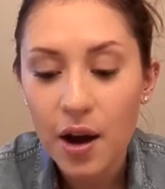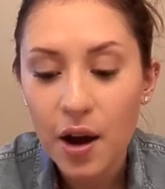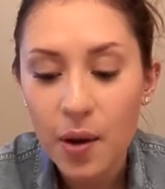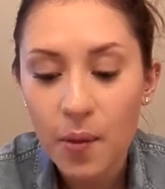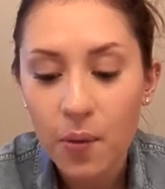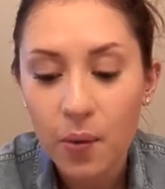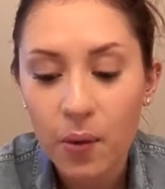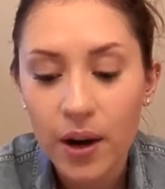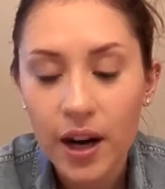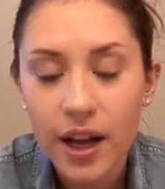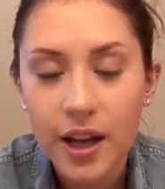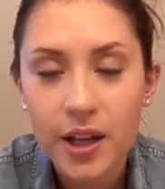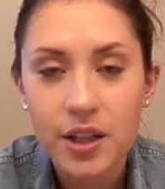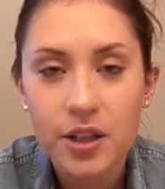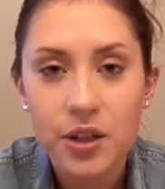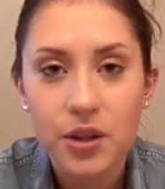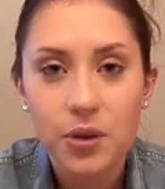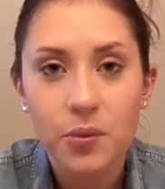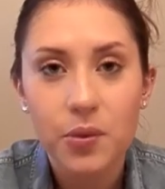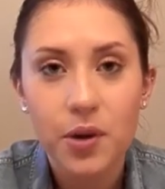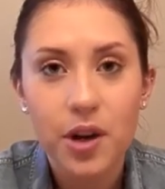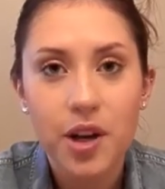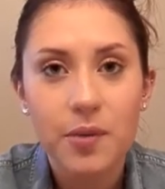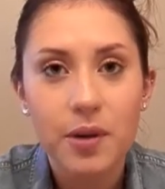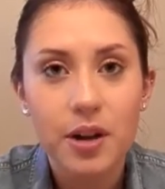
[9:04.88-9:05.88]
What I do
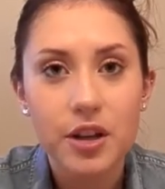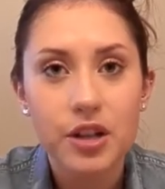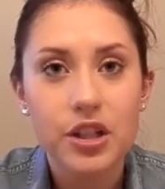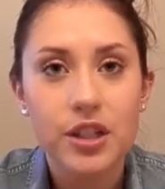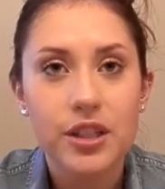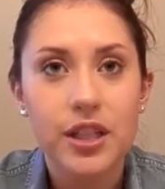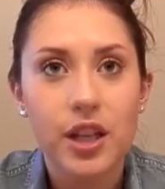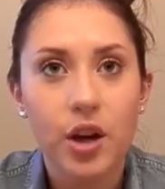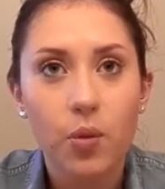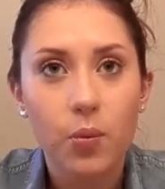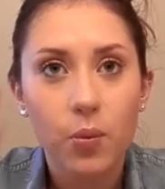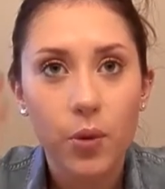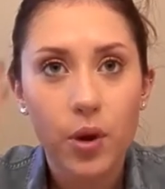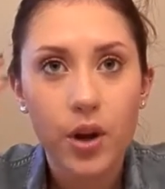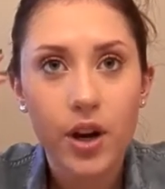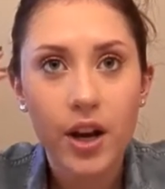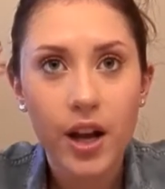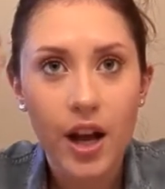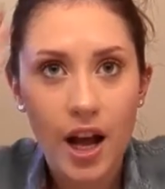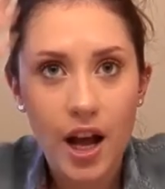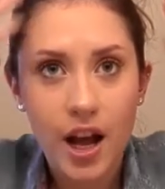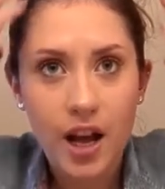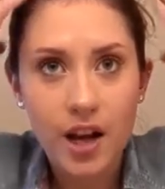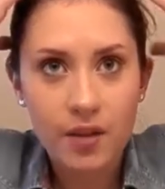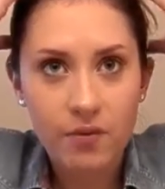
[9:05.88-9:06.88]
pretty much is I'll put it
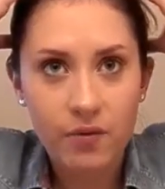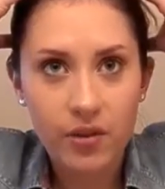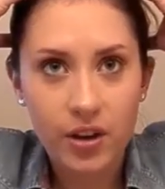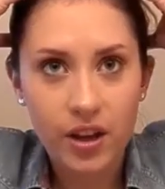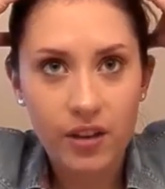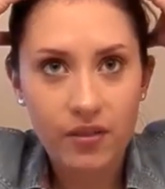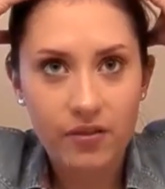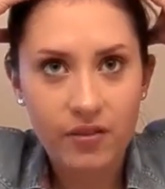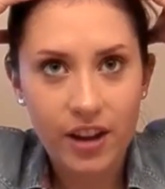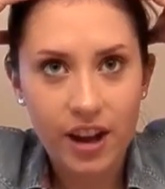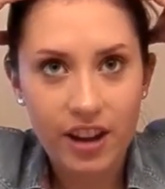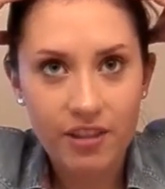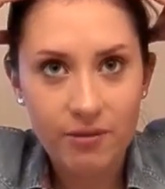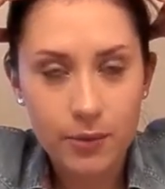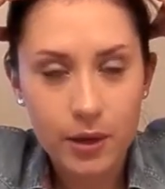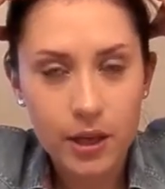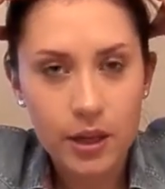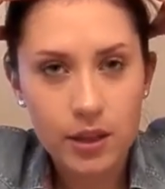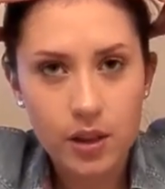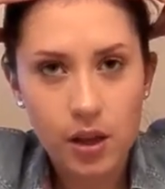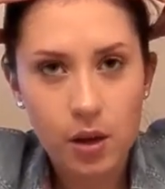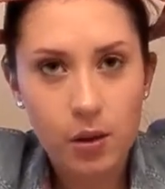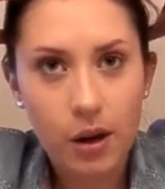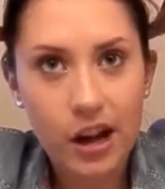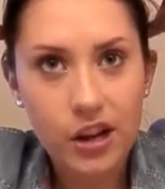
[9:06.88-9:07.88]
on, and for like 5 minutes
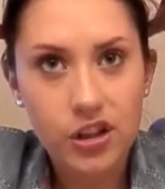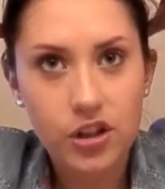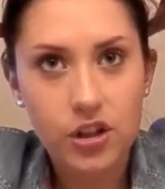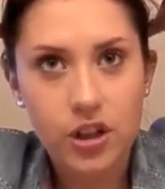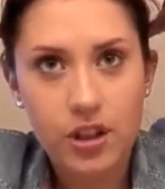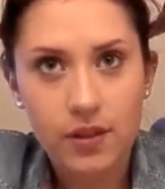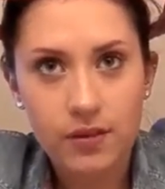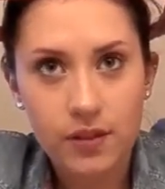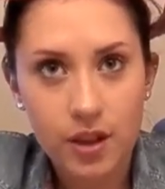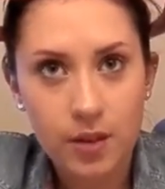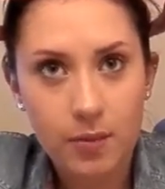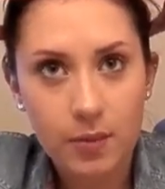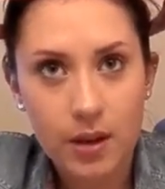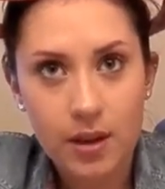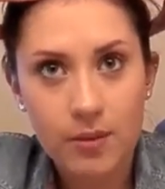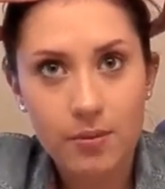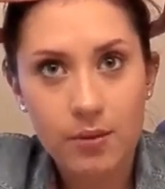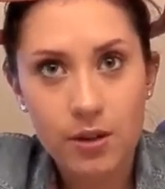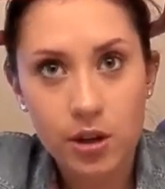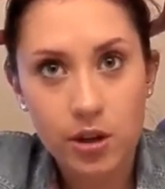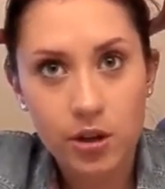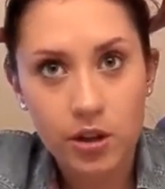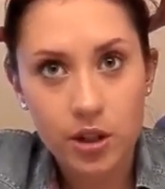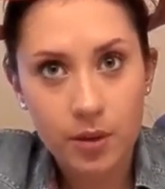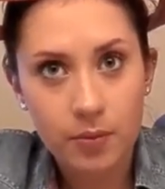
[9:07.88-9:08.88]
I'll watch TV maybe
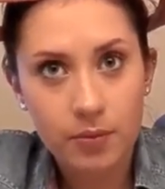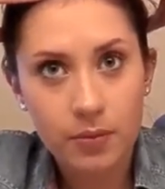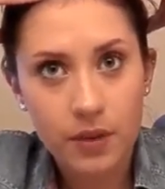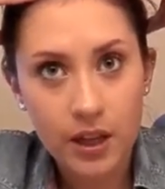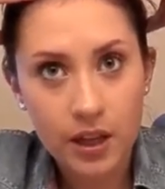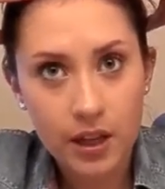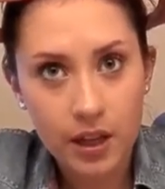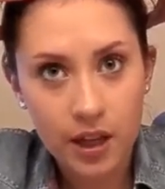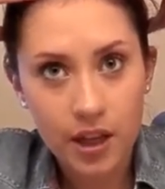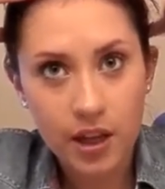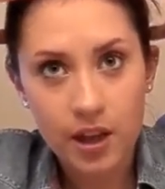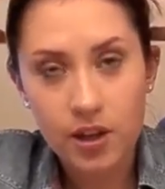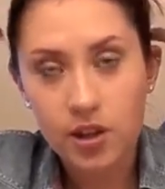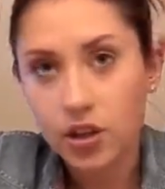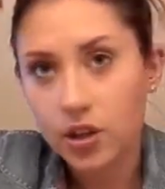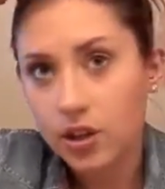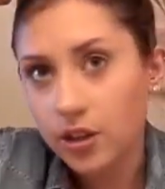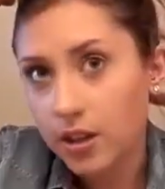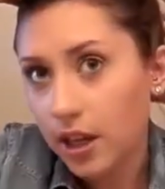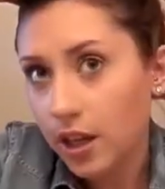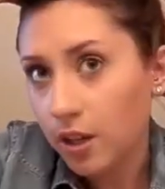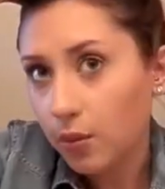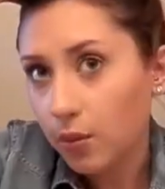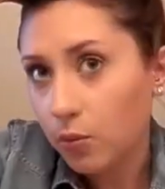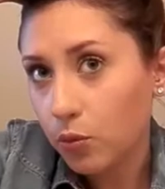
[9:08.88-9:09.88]
or something and just
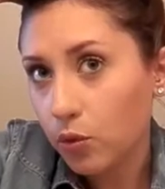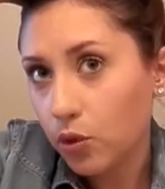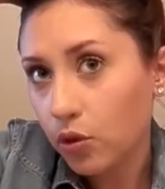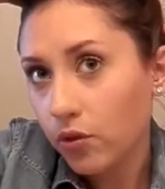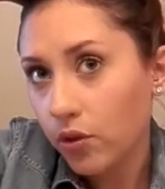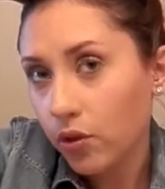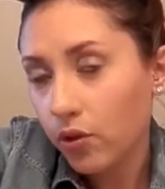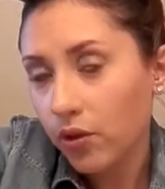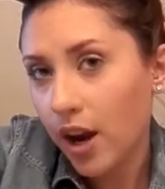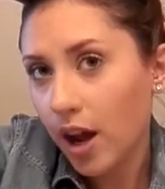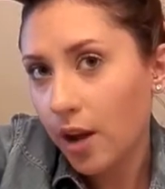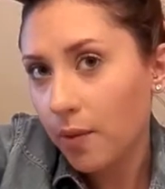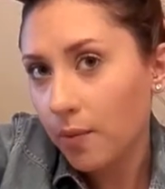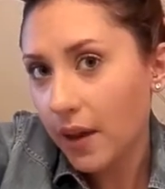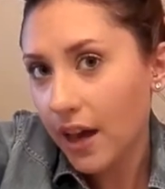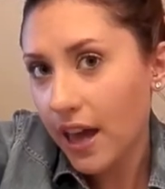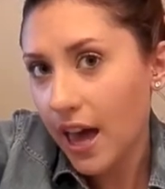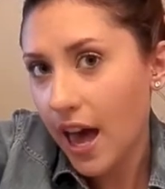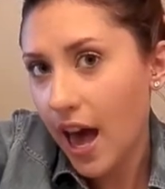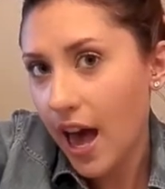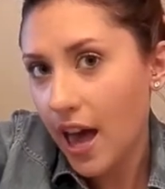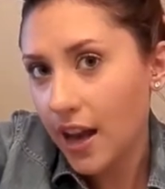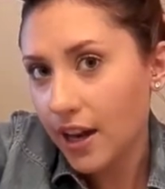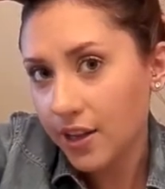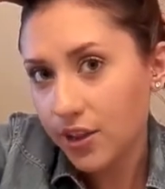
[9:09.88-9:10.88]
like move around my
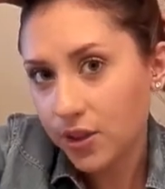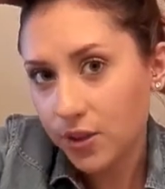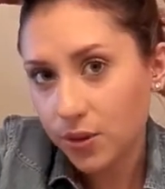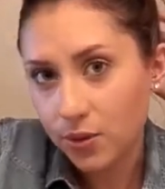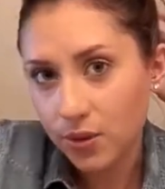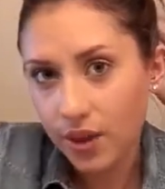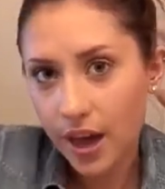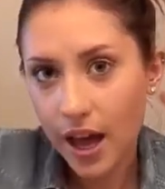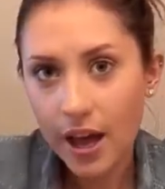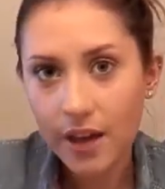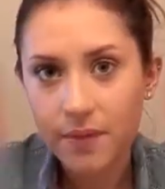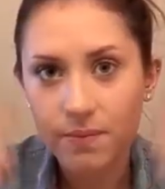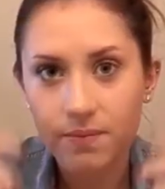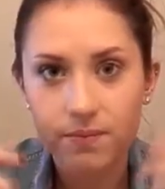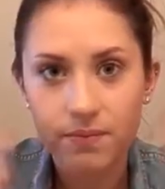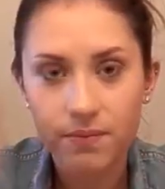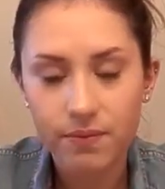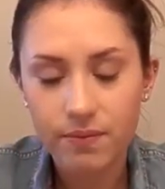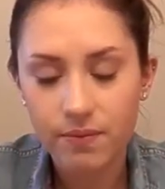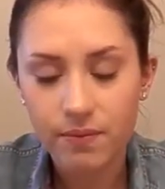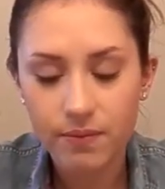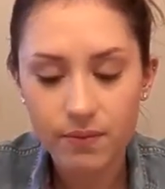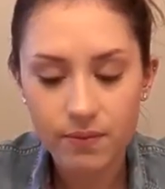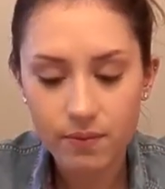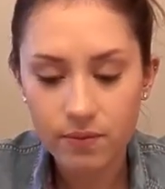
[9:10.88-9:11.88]
head and do that
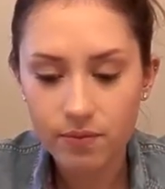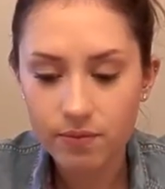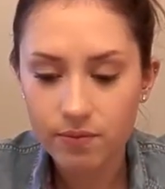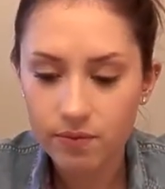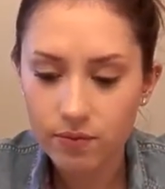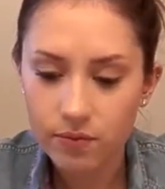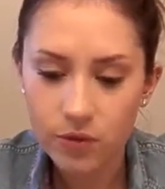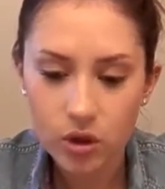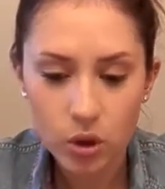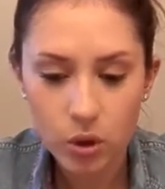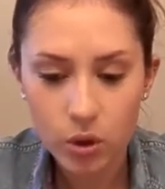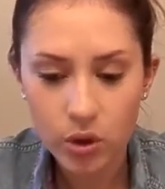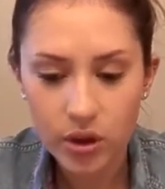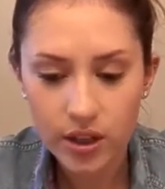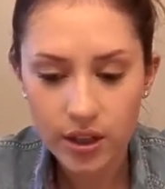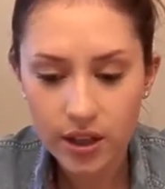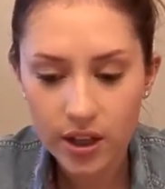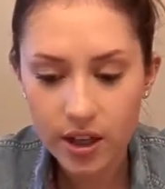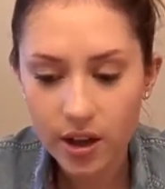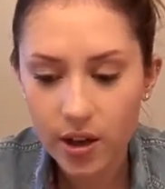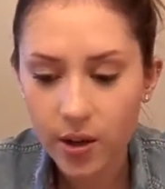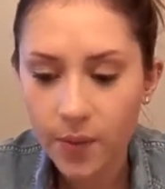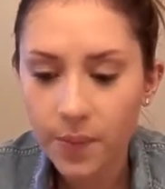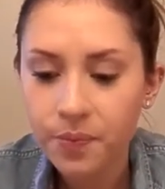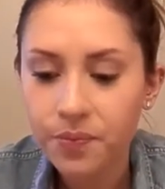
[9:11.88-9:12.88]
sort of
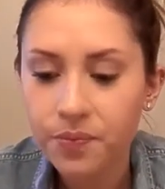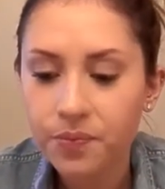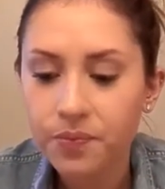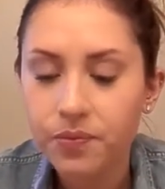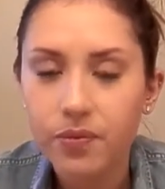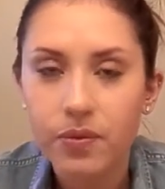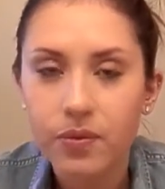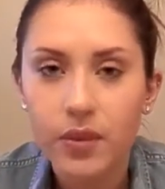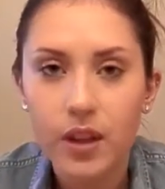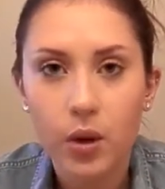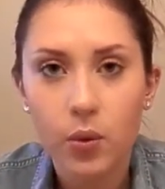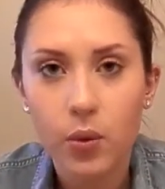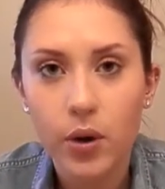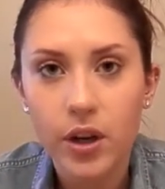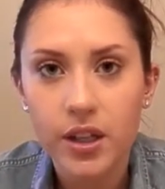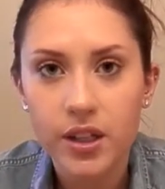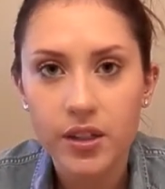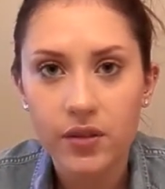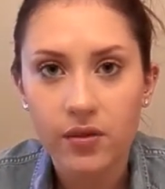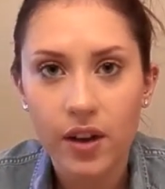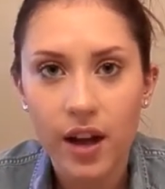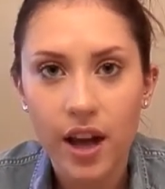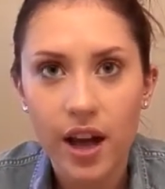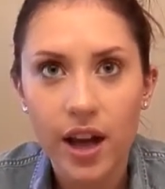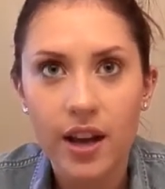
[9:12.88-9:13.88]
deal. Works
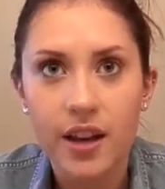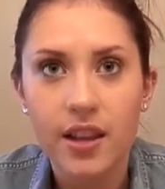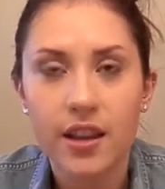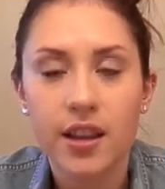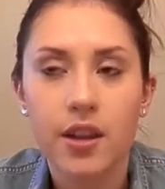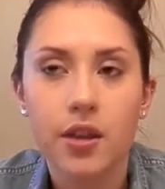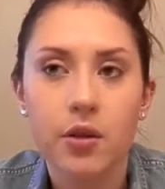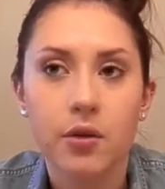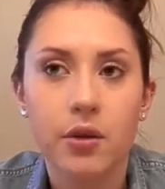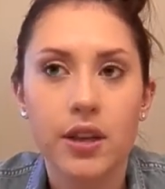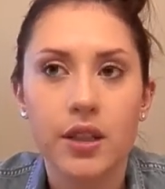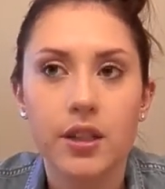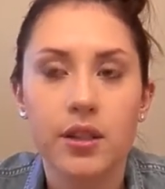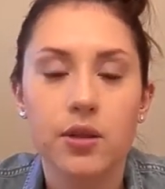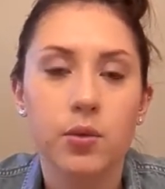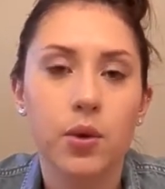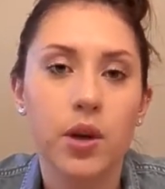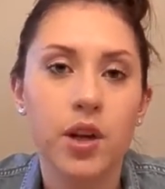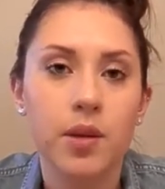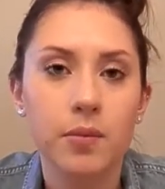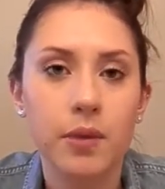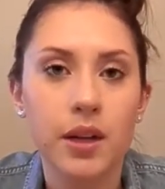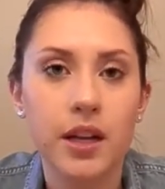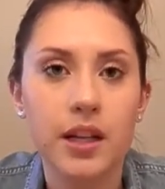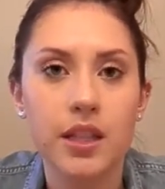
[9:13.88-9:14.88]
fine, and then the rest
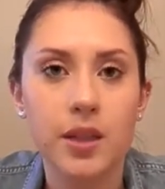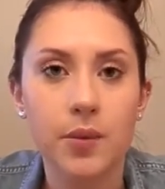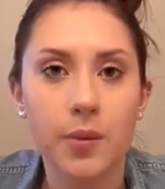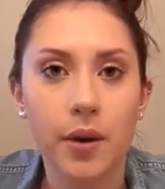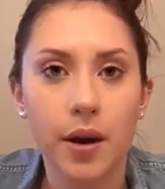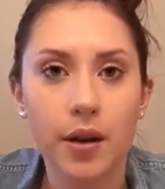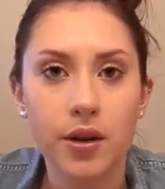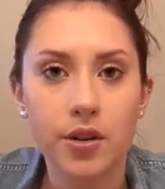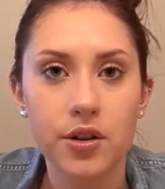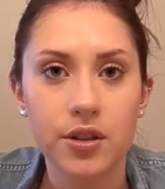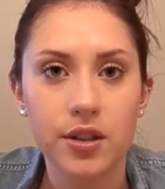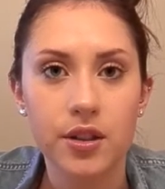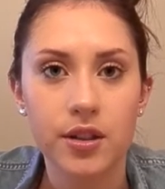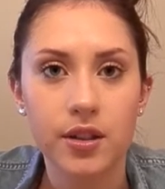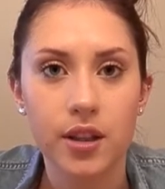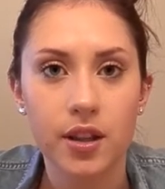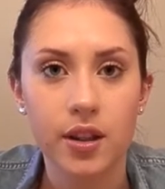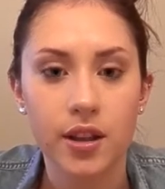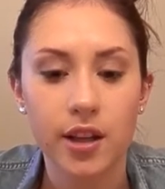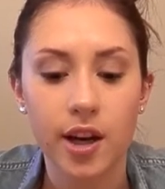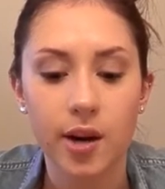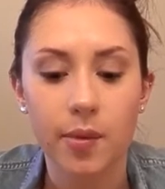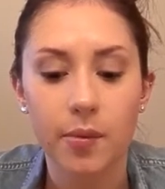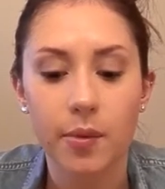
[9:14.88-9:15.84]
20 minutes I probably just sit there.